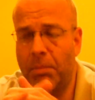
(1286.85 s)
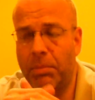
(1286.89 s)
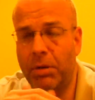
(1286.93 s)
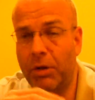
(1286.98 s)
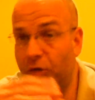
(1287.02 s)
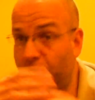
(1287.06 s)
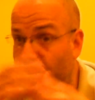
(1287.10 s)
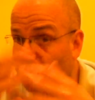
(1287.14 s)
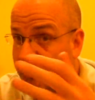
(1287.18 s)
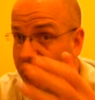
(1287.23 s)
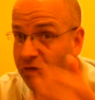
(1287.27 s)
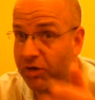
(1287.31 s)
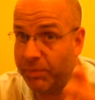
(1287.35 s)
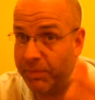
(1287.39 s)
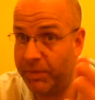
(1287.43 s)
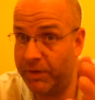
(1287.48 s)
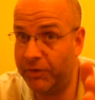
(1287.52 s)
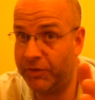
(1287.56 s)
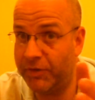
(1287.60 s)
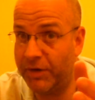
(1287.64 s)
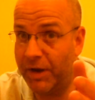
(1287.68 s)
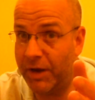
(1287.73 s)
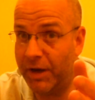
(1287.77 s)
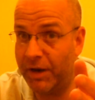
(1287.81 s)
plus
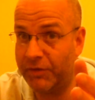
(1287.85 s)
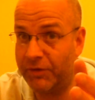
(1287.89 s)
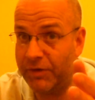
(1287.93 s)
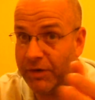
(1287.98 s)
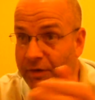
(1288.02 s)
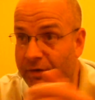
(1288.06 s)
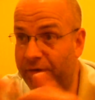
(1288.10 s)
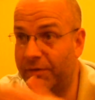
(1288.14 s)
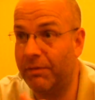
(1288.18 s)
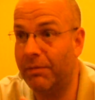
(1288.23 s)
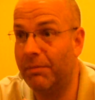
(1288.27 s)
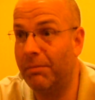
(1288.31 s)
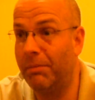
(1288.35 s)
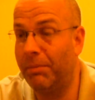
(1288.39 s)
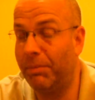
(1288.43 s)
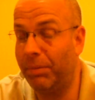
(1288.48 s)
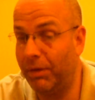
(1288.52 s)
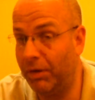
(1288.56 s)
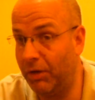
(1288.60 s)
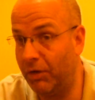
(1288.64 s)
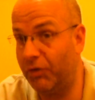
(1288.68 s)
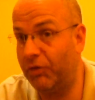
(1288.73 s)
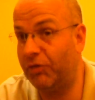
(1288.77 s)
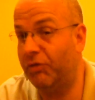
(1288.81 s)
shipping charges,
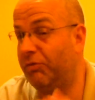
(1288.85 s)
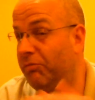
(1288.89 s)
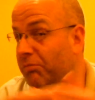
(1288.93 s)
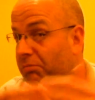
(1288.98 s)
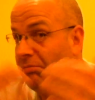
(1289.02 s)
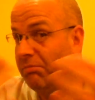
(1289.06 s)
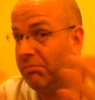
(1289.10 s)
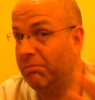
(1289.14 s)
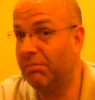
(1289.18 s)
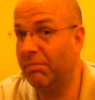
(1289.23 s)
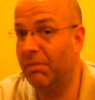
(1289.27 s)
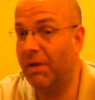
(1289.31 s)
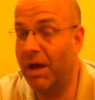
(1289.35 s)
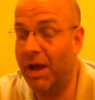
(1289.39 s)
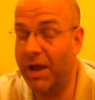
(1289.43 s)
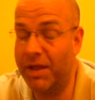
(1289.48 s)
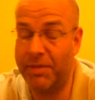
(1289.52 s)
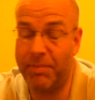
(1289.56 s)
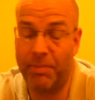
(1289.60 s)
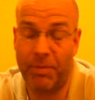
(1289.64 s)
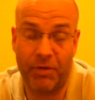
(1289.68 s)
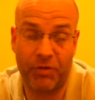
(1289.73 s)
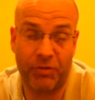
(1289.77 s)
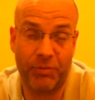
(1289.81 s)
plus the